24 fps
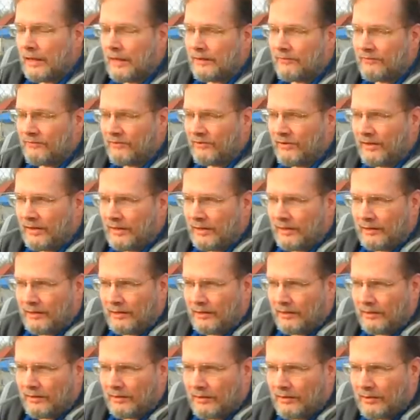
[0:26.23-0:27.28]
and say,
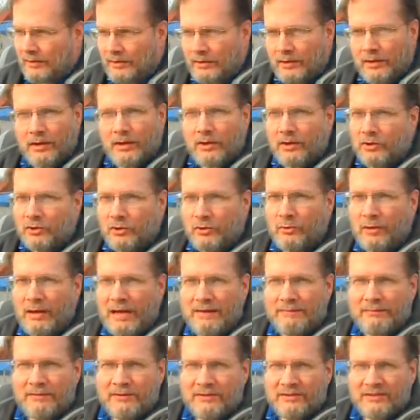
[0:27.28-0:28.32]
you
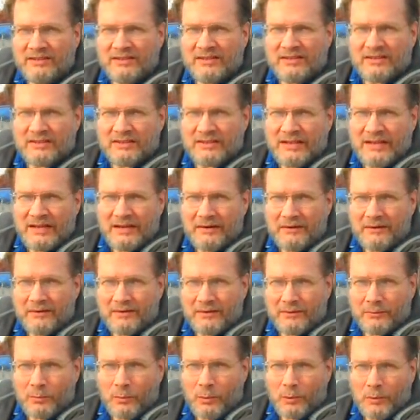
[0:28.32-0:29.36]
haven't
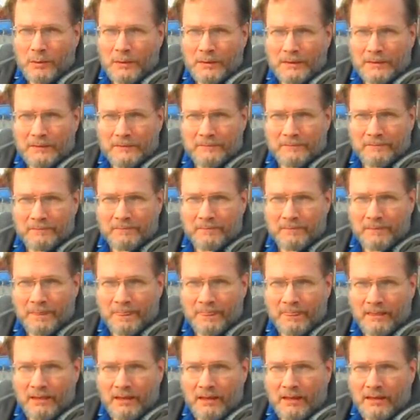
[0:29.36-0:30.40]
declared a war.
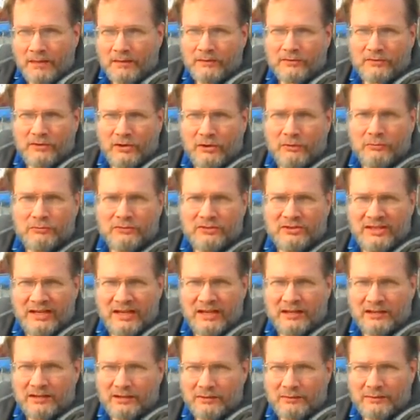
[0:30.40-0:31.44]
There's no
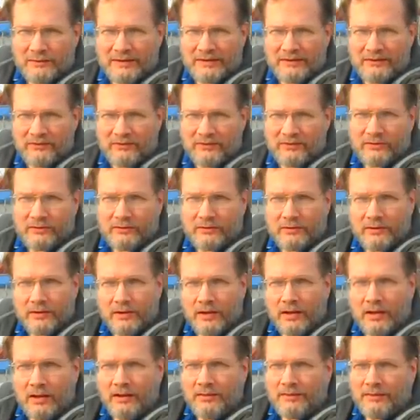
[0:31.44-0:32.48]
declaration.
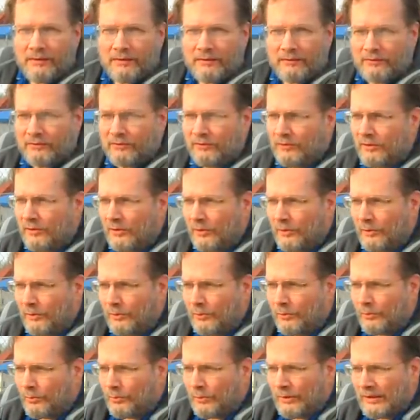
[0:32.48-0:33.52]
There's
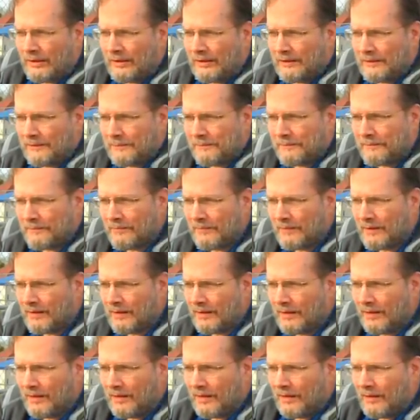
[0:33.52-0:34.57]
no
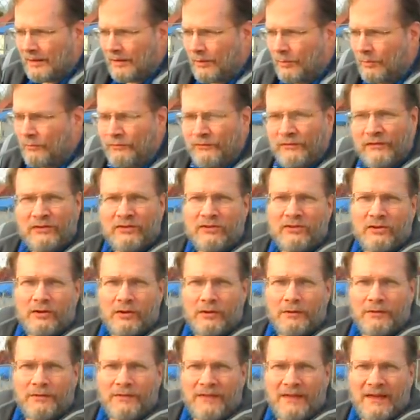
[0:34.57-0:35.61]
official